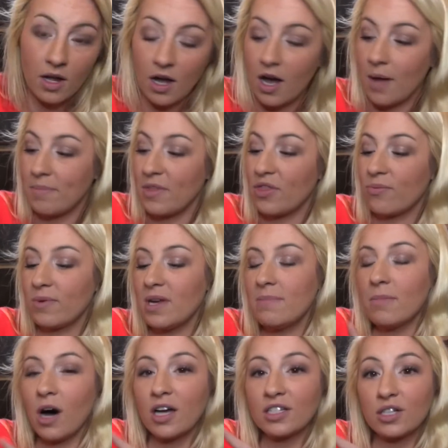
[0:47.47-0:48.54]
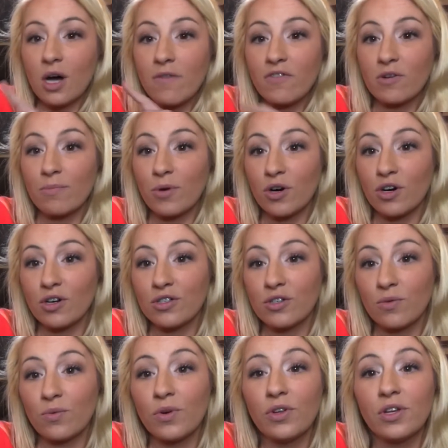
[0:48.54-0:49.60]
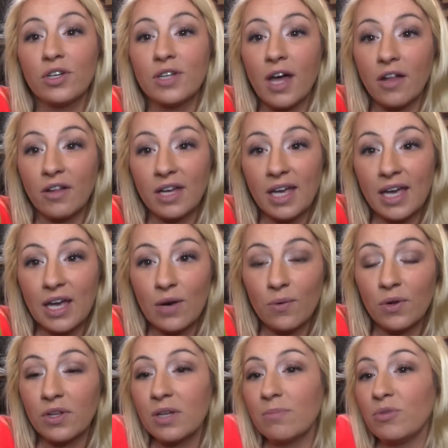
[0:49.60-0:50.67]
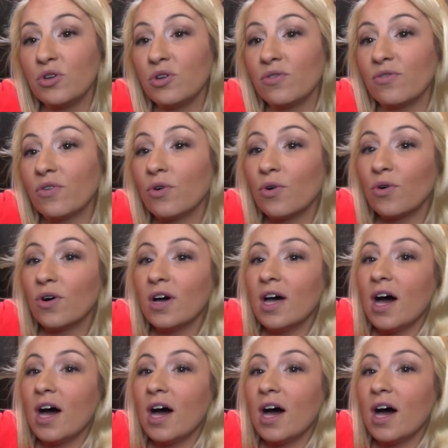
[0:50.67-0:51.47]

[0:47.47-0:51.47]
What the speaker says: The three moss-covered birds are really delicate, really beautiful.